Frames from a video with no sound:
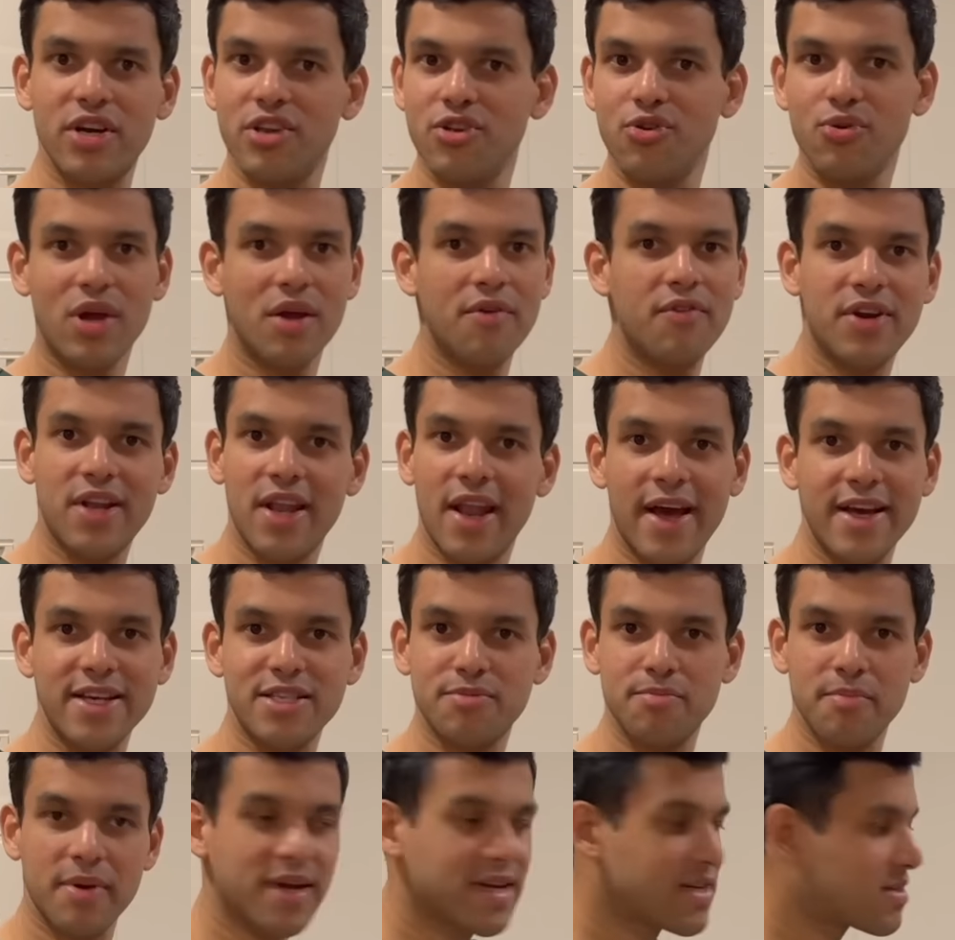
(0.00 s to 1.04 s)
You give it a
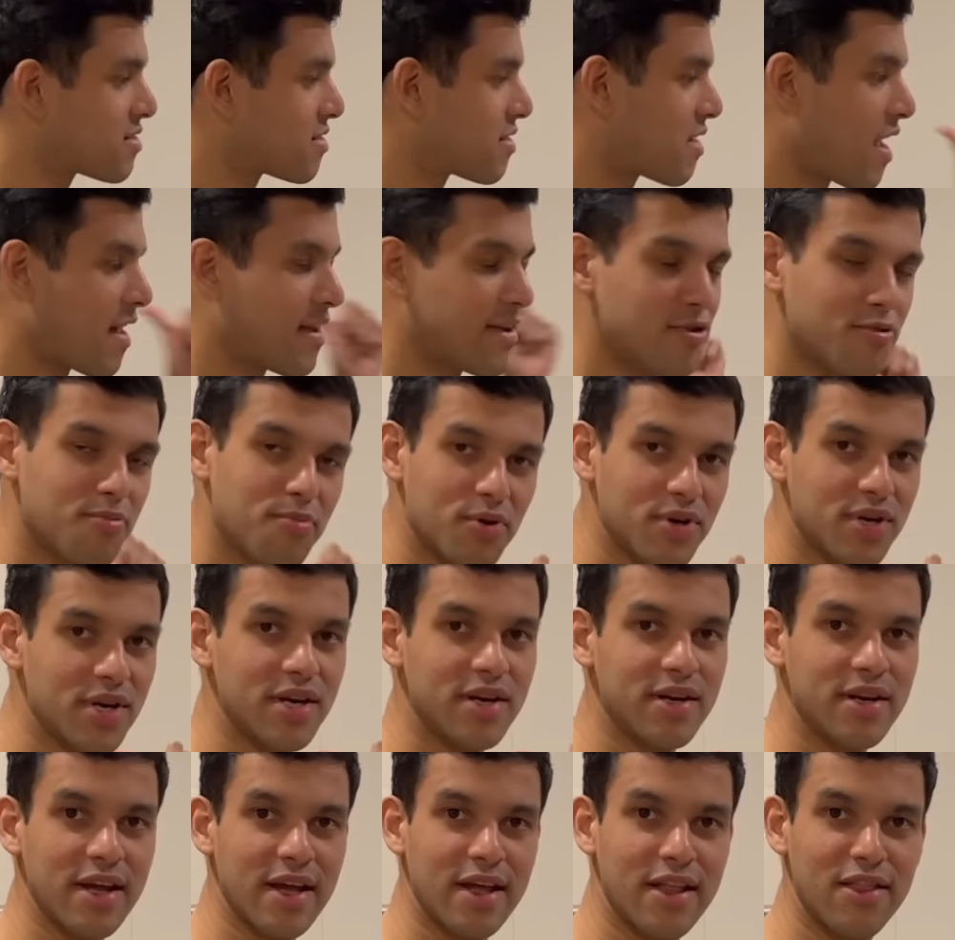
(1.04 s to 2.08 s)
nice mix and you put
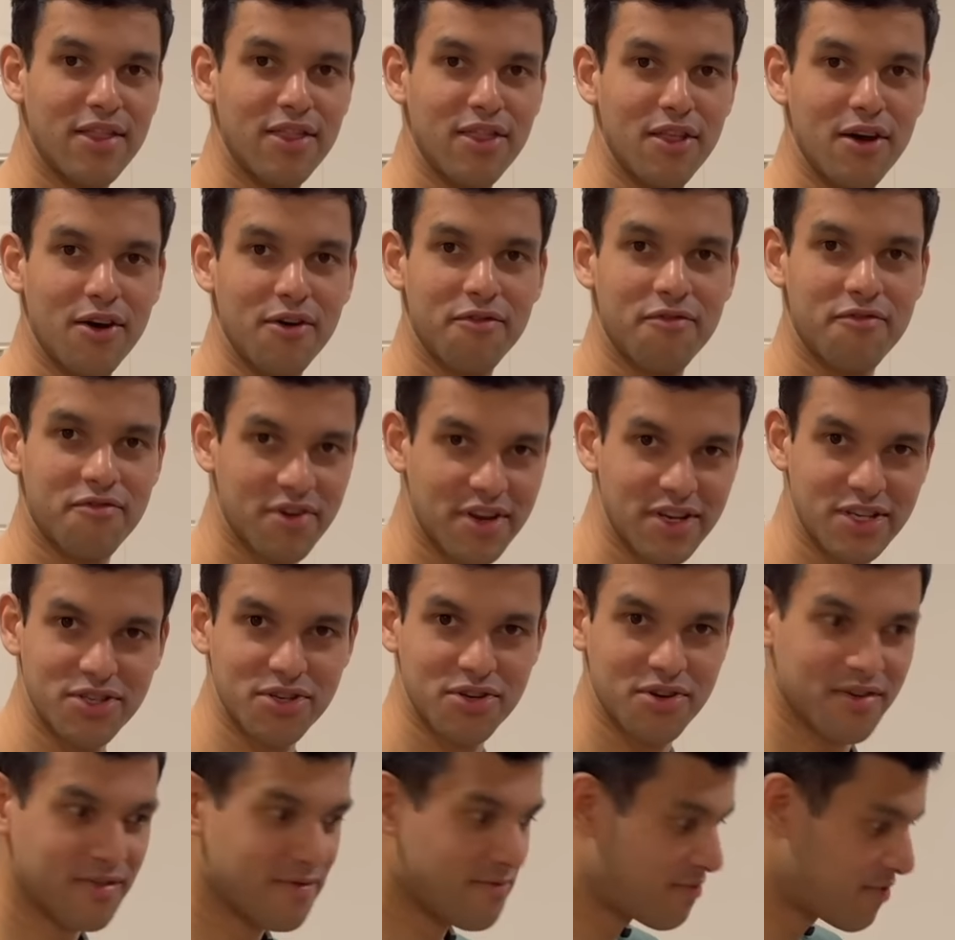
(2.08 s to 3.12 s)
it in the
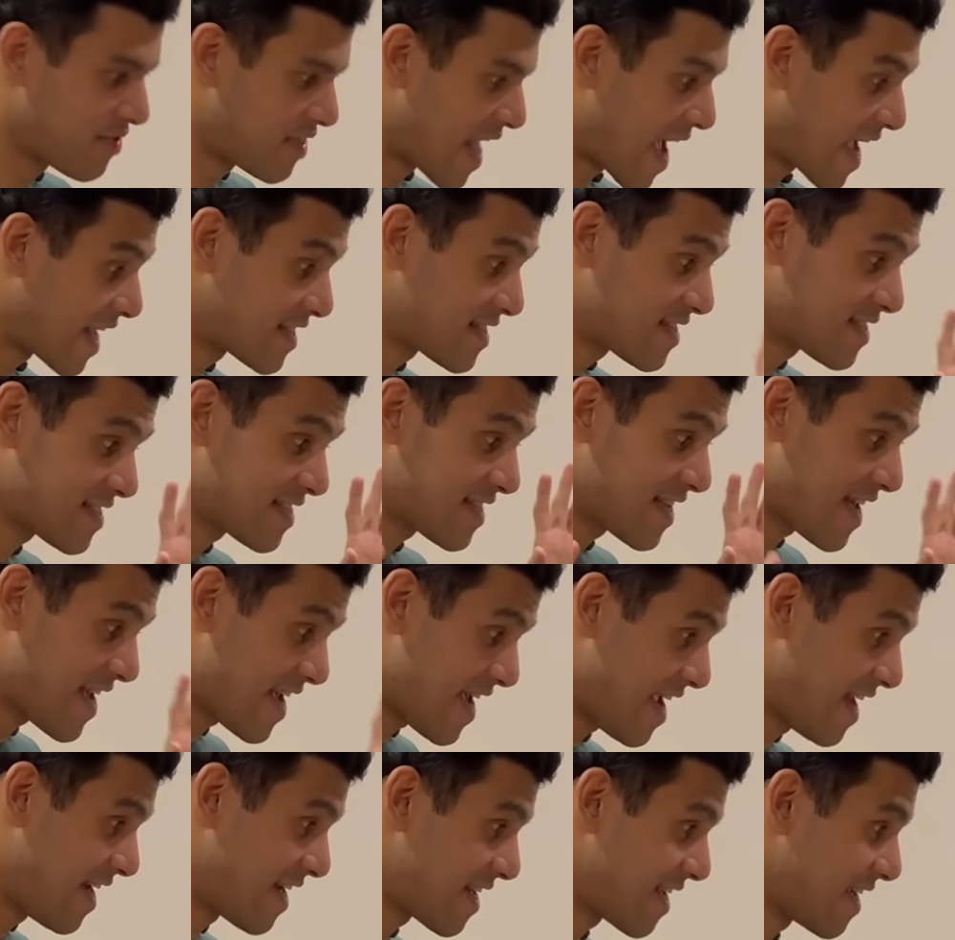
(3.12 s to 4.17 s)
freezer. That's
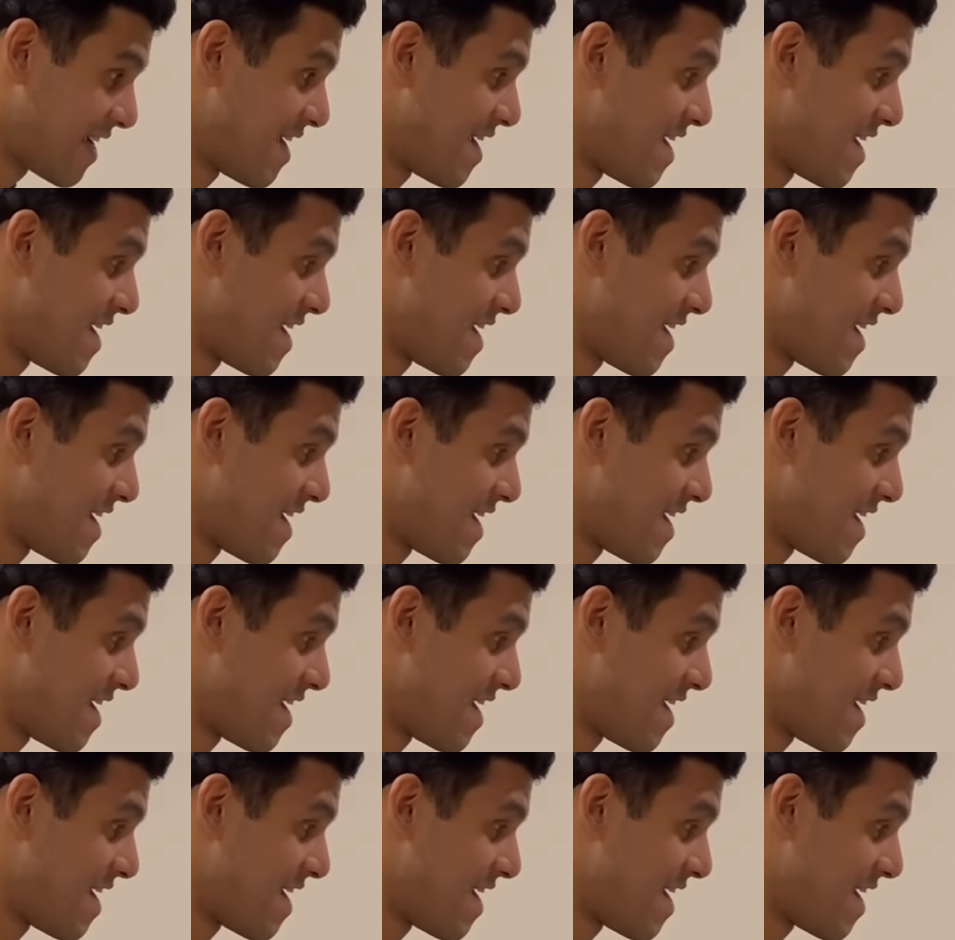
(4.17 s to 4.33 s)
it.